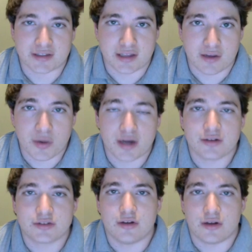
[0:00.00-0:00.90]
that they went
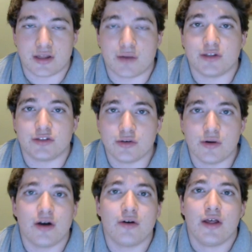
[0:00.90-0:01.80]

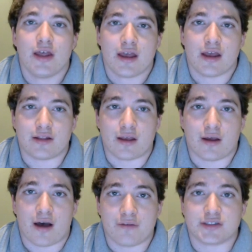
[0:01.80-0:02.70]
2-0, it
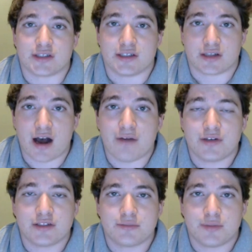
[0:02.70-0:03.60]
obviously is a
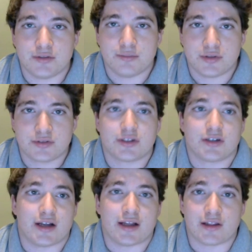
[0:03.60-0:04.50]
confidence
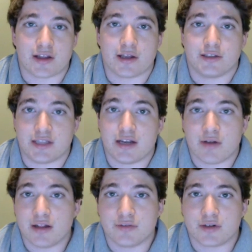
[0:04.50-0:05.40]
booster, and they stay
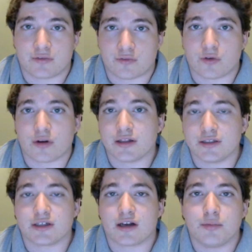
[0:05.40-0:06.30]
relevant for at
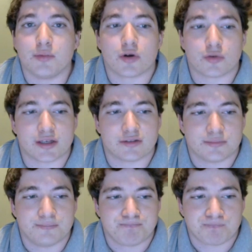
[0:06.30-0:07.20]
least a couple more weeks.
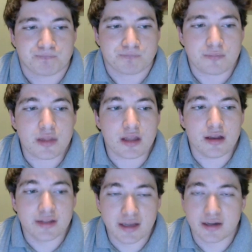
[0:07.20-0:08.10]

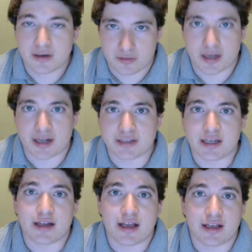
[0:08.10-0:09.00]
And then, like I
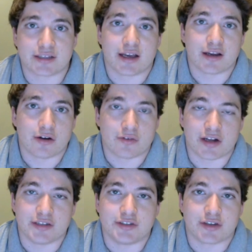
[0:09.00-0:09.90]
said, SK over
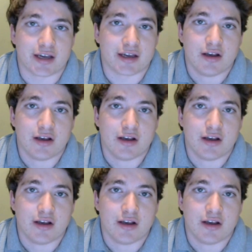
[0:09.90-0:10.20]
H2K,